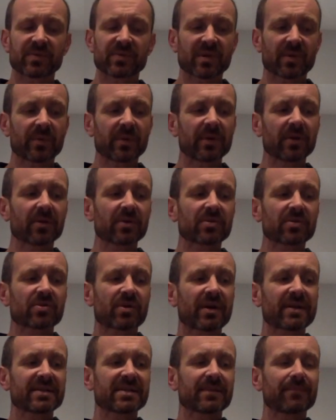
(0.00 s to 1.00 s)
So we're not
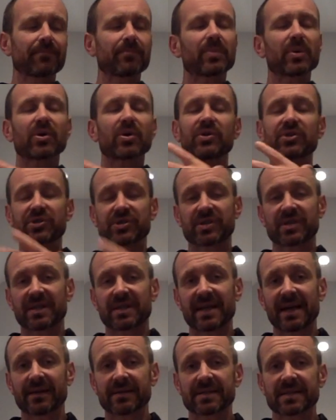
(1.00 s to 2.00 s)
trying to push
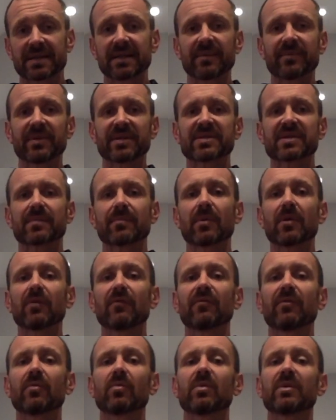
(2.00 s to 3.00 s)
the outer limits of
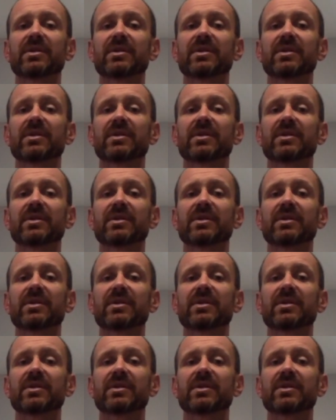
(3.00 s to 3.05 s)
movement,